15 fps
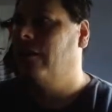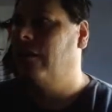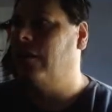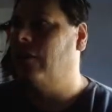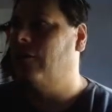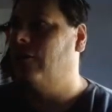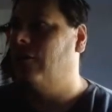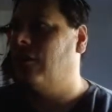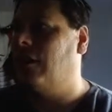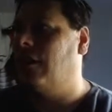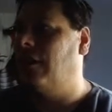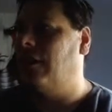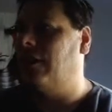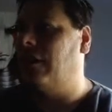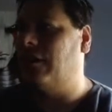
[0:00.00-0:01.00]

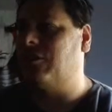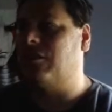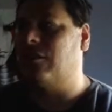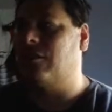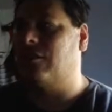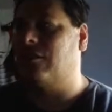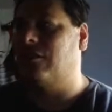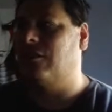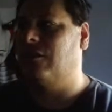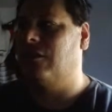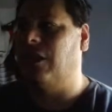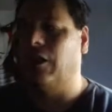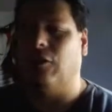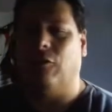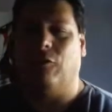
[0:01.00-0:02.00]
Not just,
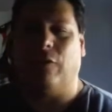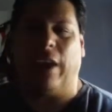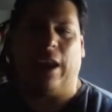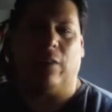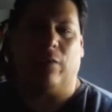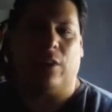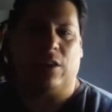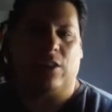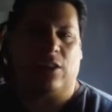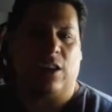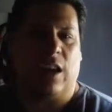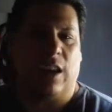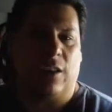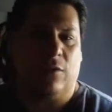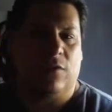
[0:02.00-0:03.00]
fan
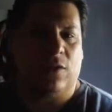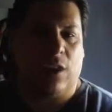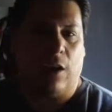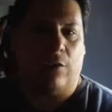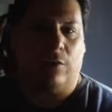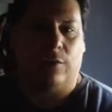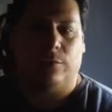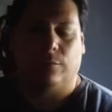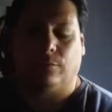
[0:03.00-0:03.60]
fiction kind of stuff.